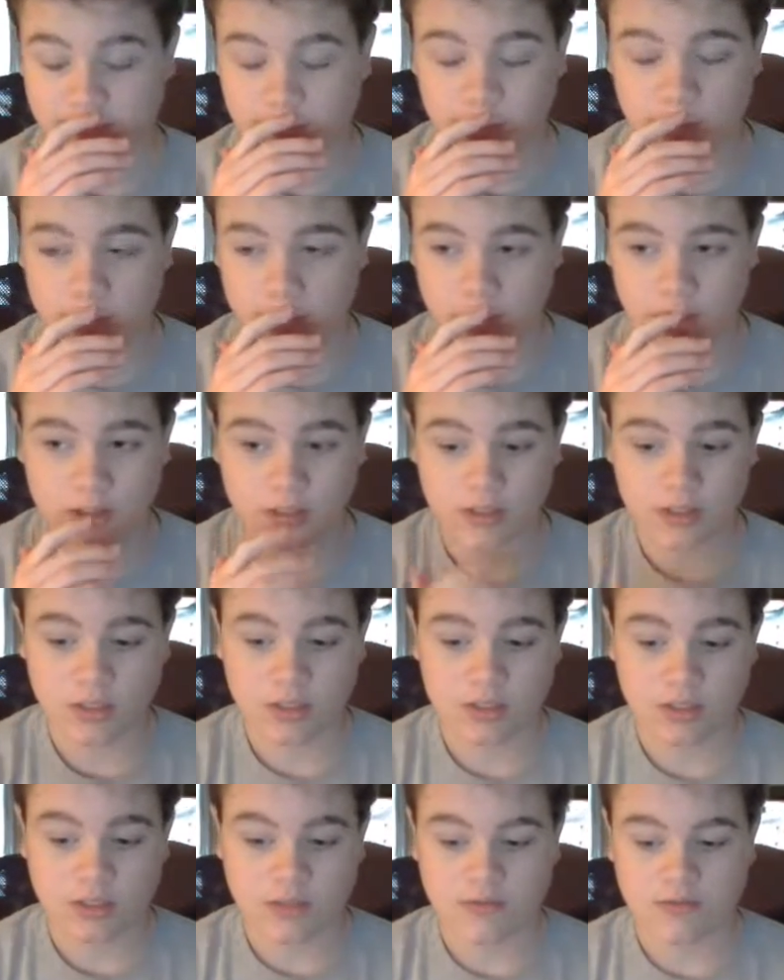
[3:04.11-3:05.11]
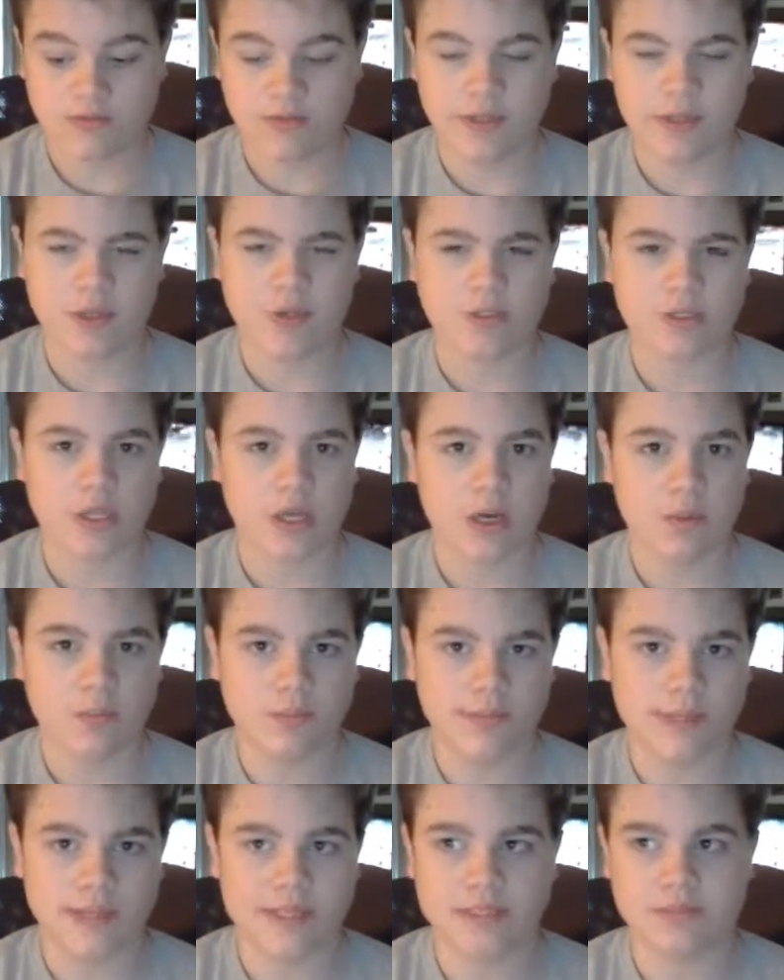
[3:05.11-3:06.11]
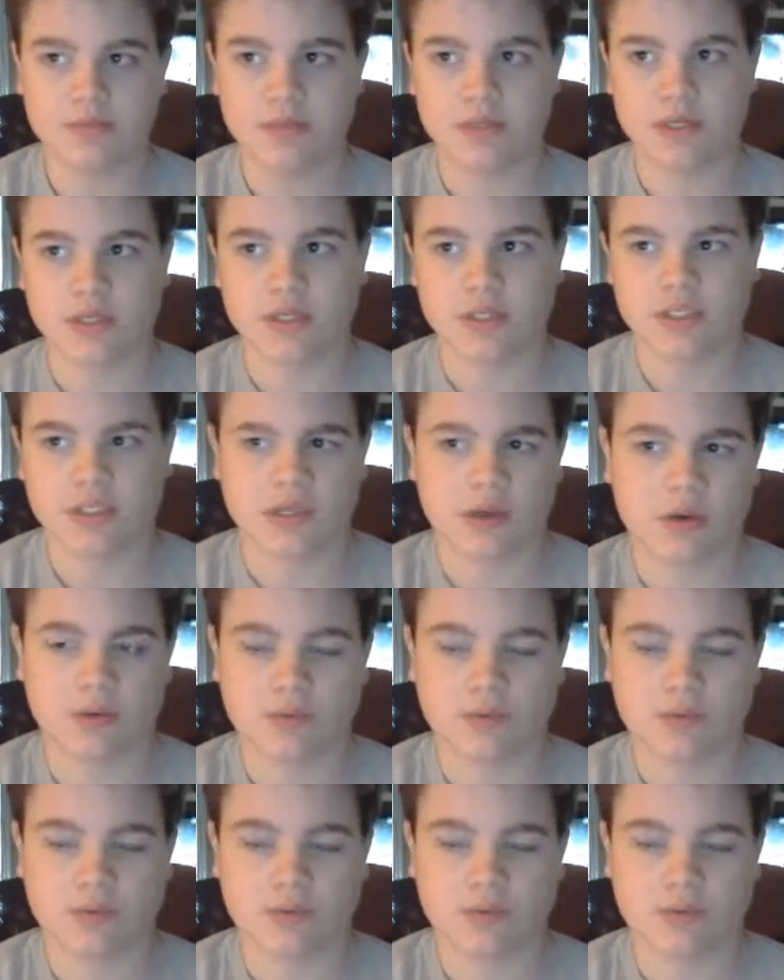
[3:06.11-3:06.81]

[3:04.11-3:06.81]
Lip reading: vlog videos updates because